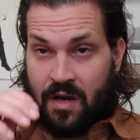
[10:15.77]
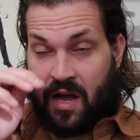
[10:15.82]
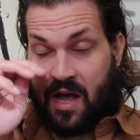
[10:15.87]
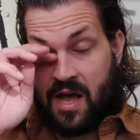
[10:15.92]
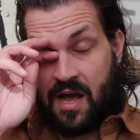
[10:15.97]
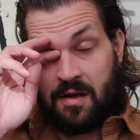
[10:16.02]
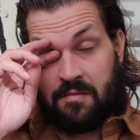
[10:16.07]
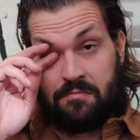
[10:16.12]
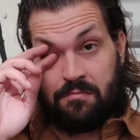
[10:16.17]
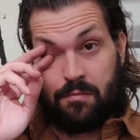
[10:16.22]

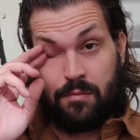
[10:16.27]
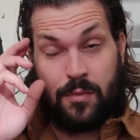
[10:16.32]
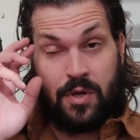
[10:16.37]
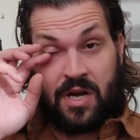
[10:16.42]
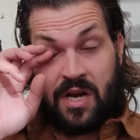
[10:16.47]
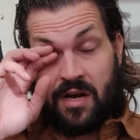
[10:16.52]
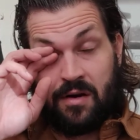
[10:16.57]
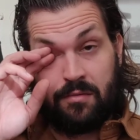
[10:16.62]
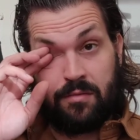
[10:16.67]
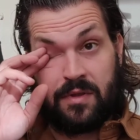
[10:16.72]

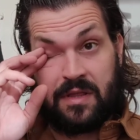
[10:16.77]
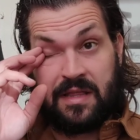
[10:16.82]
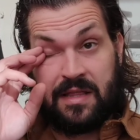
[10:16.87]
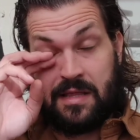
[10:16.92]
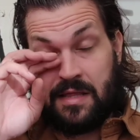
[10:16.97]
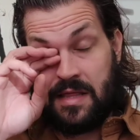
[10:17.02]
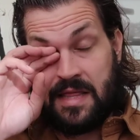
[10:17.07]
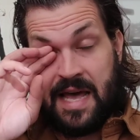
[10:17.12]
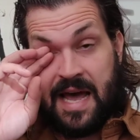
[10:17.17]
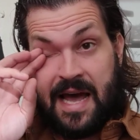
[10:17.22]

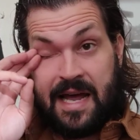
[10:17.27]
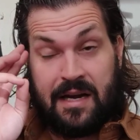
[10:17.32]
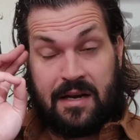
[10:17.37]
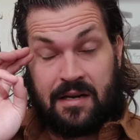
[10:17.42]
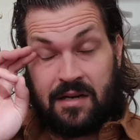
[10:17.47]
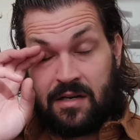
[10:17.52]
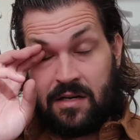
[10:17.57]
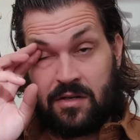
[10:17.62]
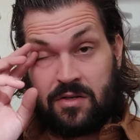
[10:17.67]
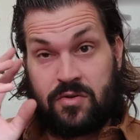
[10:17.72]
that
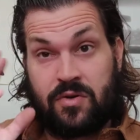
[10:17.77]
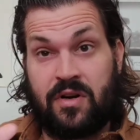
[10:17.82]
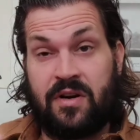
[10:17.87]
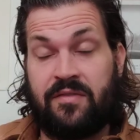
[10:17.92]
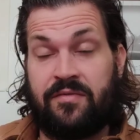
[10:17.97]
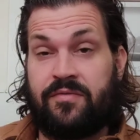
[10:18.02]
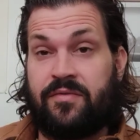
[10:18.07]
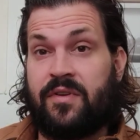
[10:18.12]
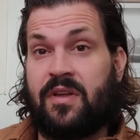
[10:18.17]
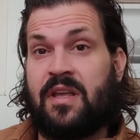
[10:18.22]
sort
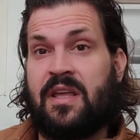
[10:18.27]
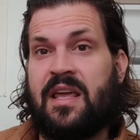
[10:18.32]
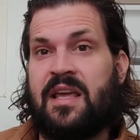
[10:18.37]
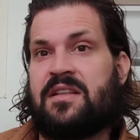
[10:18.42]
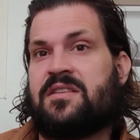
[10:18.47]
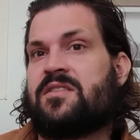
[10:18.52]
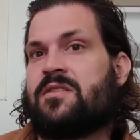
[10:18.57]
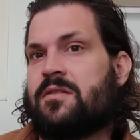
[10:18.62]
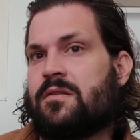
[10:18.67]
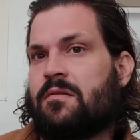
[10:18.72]
of
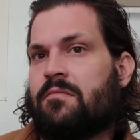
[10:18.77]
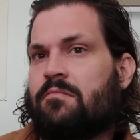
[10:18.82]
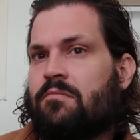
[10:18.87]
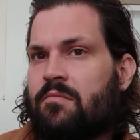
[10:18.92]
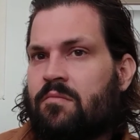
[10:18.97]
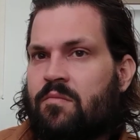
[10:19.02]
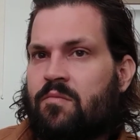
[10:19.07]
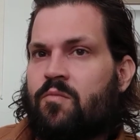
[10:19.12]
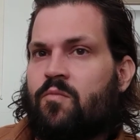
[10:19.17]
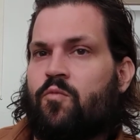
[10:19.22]
gets,
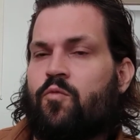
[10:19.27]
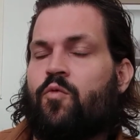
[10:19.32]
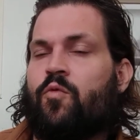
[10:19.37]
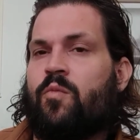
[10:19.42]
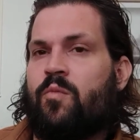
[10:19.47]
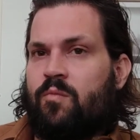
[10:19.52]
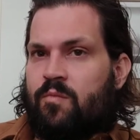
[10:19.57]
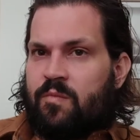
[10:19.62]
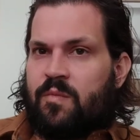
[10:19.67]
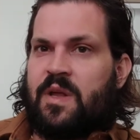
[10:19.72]

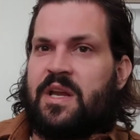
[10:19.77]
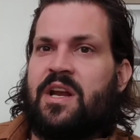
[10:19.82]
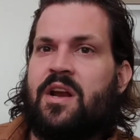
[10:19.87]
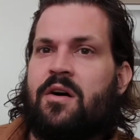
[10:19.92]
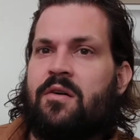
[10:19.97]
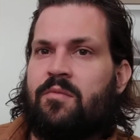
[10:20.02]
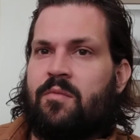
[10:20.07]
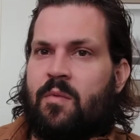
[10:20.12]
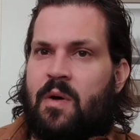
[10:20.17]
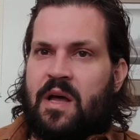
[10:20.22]

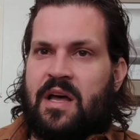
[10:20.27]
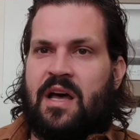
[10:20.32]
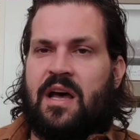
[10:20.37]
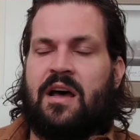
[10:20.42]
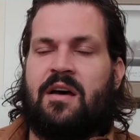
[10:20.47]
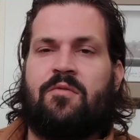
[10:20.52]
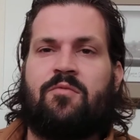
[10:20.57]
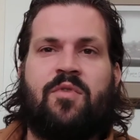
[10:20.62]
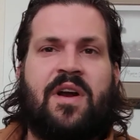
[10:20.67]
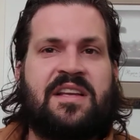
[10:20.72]

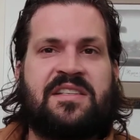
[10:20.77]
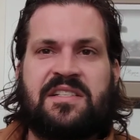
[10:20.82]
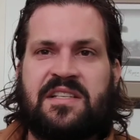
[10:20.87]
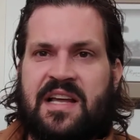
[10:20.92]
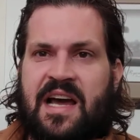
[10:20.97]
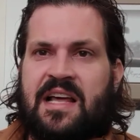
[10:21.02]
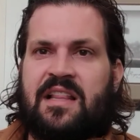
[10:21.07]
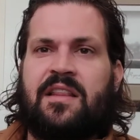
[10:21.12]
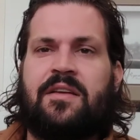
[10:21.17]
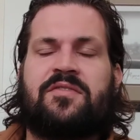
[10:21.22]
rising
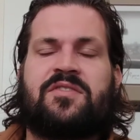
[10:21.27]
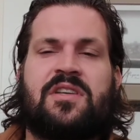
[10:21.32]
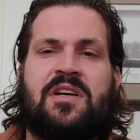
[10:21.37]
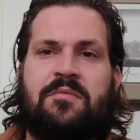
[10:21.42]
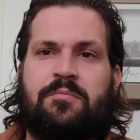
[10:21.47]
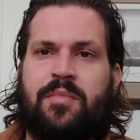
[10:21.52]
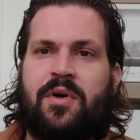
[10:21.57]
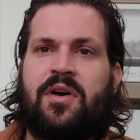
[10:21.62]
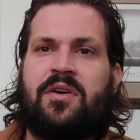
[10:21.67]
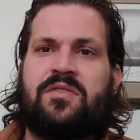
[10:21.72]
tide lifts
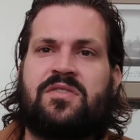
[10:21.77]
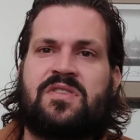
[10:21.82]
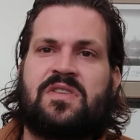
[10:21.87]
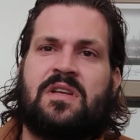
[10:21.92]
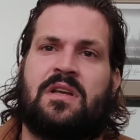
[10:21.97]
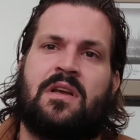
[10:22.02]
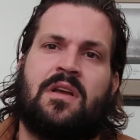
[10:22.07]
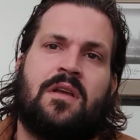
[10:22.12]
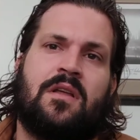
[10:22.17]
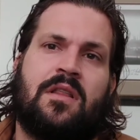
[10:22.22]
all boats.
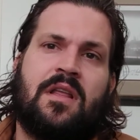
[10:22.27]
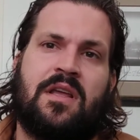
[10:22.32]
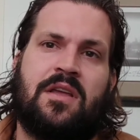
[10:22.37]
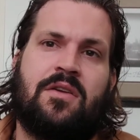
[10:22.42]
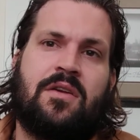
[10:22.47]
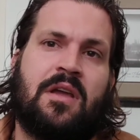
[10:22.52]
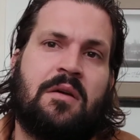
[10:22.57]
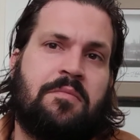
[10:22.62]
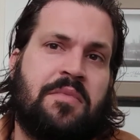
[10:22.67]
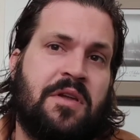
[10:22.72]
That
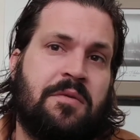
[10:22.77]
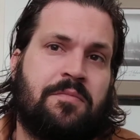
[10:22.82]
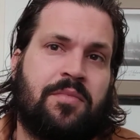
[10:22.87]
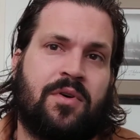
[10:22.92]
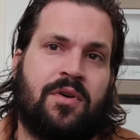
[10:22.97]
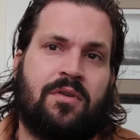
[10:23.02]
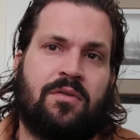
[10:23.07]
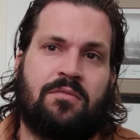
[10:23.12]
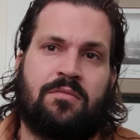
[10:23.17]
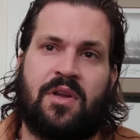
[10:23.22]
you get
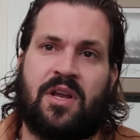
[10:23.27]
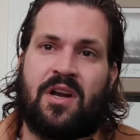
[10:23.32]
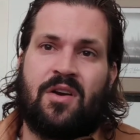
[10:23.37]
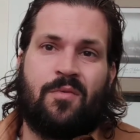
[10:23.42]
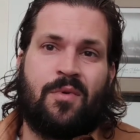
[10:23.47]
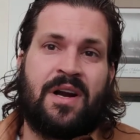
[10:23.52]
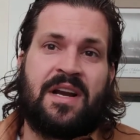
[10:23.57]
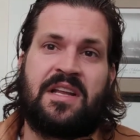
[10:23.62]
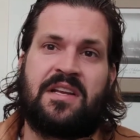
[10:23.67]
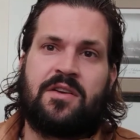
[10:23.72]
people,
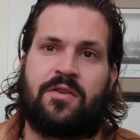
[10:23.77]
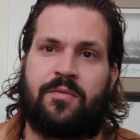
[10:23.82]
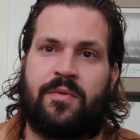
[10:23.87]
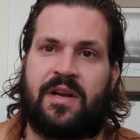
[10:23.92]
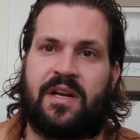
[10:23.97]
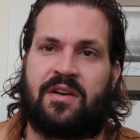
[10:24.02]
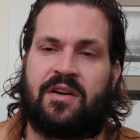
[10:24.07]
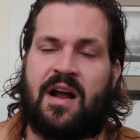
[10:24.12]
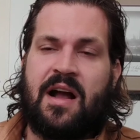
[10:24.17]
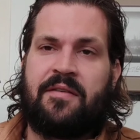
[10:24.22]
wanting to
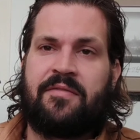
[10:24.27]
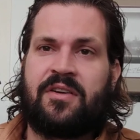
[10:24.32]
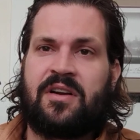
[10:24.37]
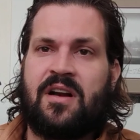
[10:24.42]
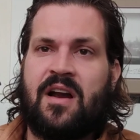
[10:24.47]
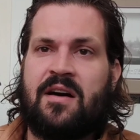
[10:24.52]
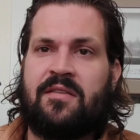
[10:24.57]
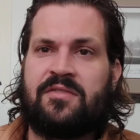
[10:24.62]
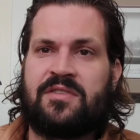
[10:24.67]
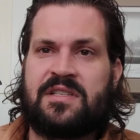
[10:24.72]
read graphic
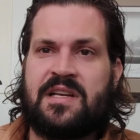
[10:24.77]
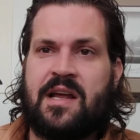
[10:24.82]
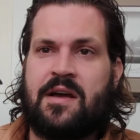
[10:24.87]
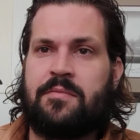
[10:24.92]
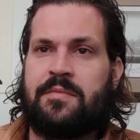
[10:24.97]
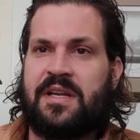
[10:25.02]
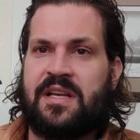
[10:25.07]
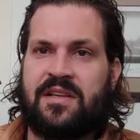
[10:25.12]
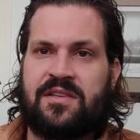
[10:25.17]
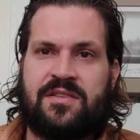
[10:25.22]
novels now
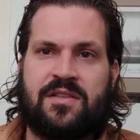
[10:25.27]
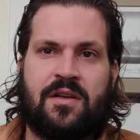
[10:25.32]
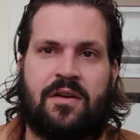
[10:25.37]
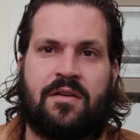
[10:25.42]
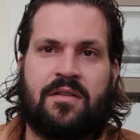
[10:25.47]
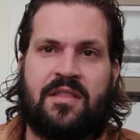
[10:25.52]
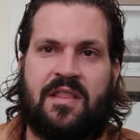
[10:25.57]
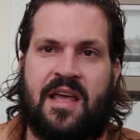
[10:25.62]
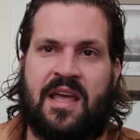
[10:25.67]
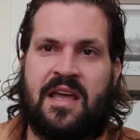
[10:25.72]
because they're
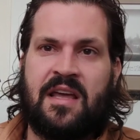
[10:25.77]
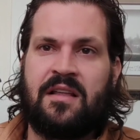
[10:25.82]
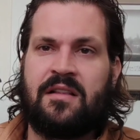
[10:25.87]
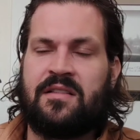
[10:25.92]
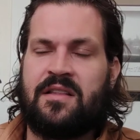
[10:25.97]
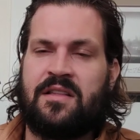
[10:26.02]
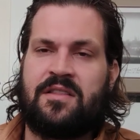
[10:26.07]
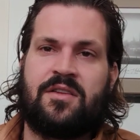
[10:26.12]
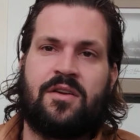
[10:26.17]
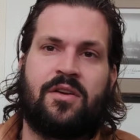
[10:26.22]
a thing,
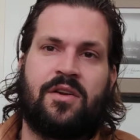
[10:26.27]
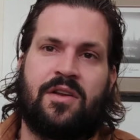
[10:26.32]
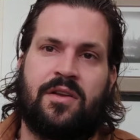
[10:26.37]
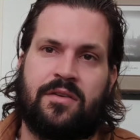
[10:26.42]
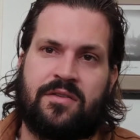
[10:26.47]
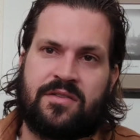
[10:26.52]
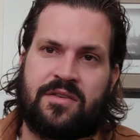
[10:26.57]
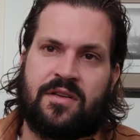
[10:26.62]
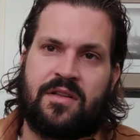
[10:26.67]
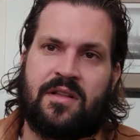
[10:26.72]
that they're
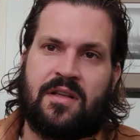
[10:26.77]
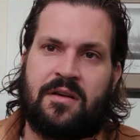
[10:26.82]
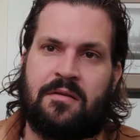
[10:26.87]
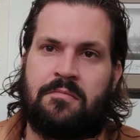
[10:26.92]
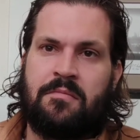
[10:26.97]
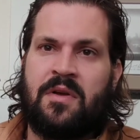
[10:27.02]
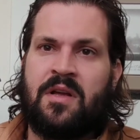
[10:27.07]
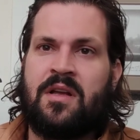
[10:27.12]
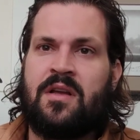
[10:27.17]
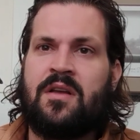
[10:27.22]
used to
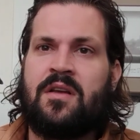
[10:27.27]
them,